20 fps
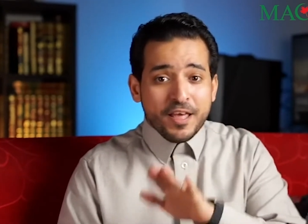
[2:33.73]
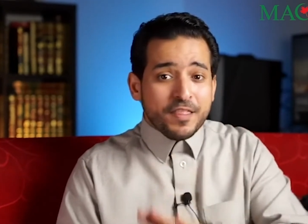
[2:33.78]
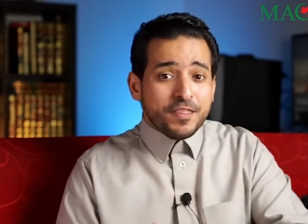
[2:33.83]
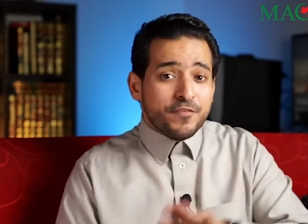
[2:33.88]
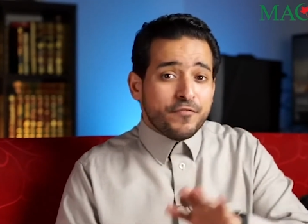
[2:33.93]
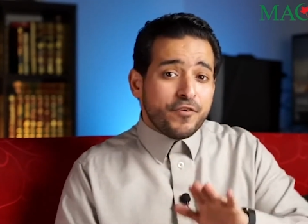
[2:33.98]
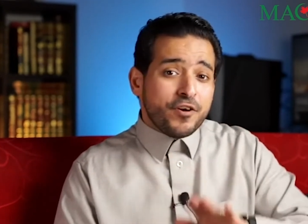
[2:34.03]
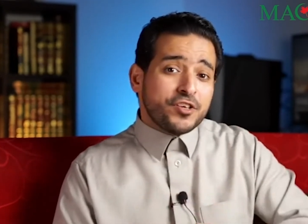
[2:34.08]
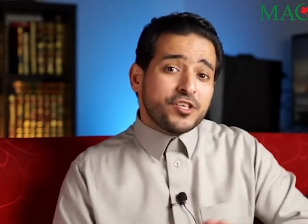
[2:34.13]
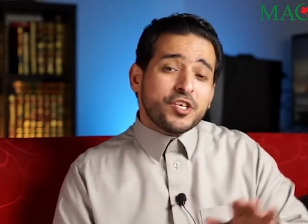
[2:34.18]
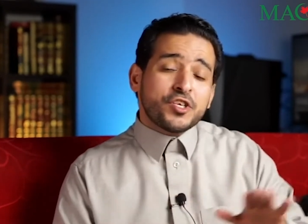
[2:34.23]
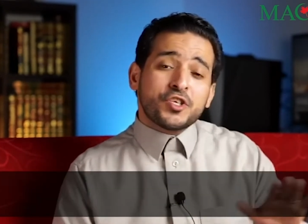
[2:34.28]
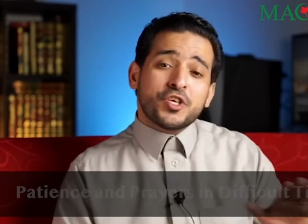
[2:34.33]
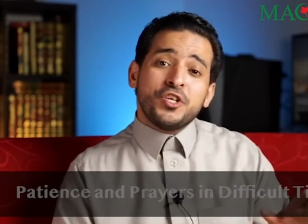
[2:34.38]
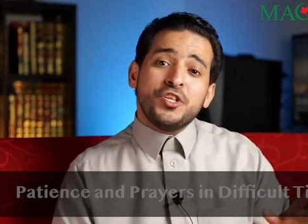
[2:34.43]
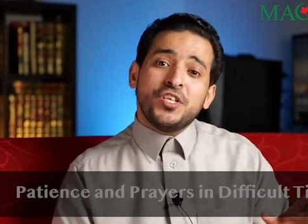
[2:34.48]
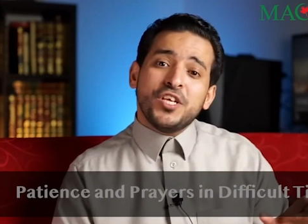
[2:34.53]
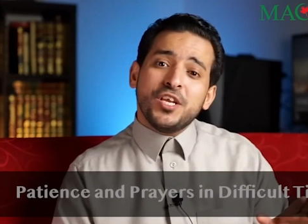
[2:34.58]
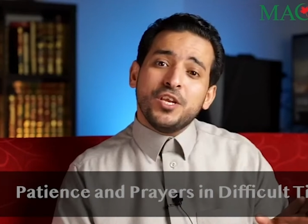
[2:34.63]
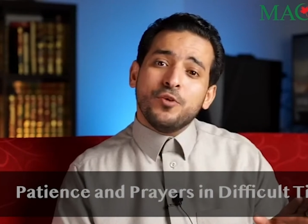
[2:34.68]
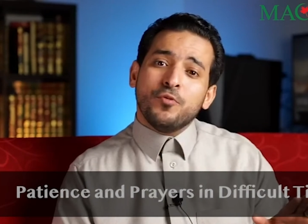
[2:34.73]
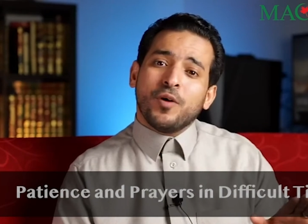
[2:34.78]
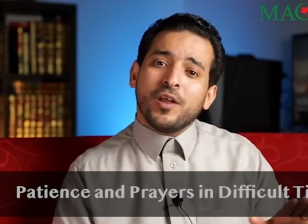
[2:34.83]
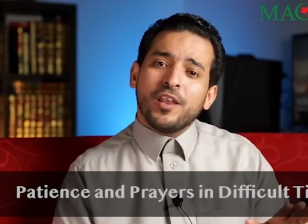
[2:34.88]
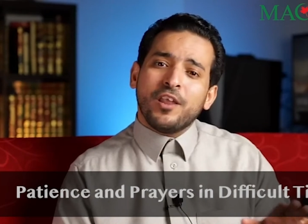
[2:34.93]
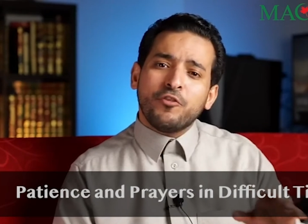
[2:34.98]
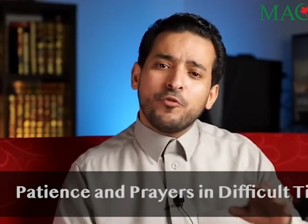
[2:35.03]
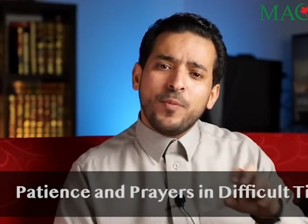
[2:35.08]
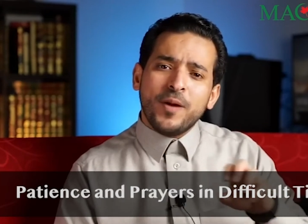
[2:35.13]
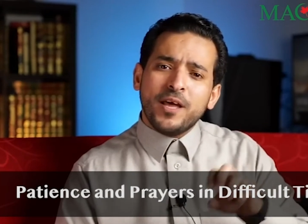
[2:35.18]
The verses continue.
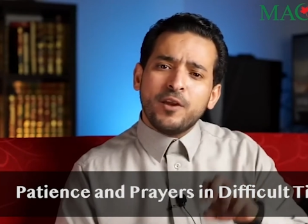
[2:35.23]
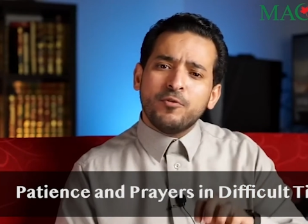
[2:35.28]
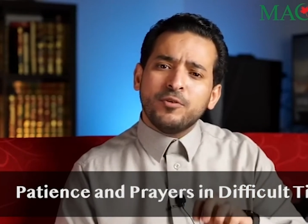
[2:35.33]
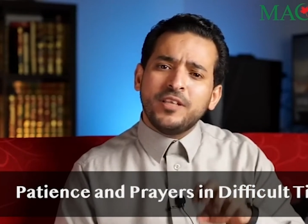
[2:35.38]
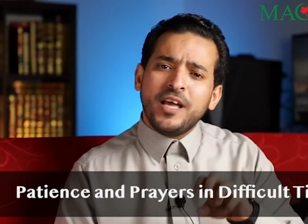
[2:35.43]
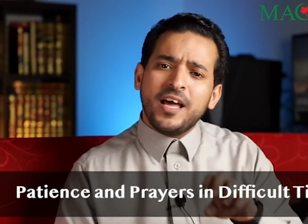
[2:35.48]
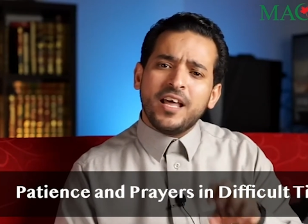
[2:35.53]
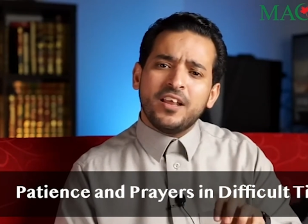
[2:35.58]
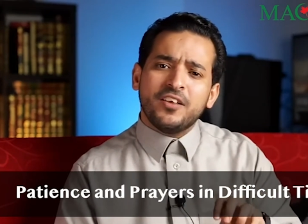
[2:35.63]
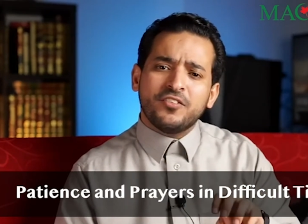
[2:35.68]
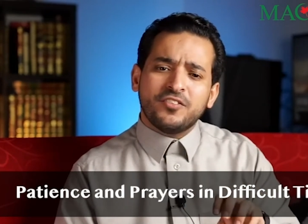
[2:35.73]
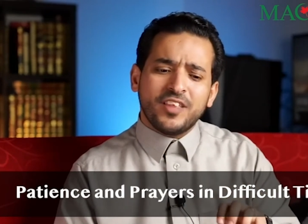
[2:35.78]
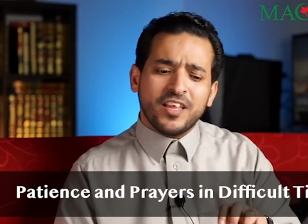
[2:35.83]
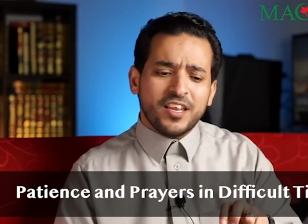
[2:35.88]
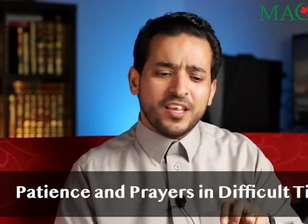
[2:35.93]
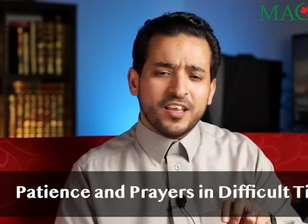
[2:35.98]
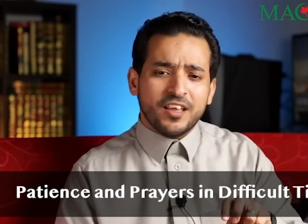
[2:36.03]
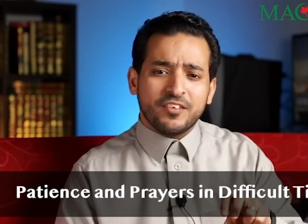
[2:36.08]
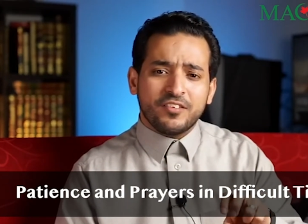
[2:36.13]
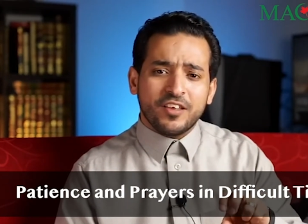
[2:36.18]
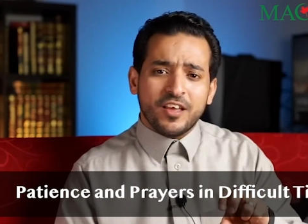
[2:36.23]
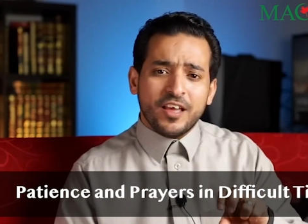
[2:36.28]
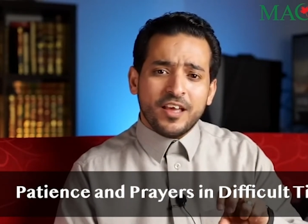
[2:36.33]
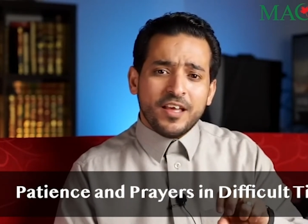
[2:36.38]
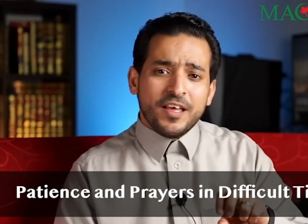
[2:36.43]
Allah subhanahu wa ta'ala is telling us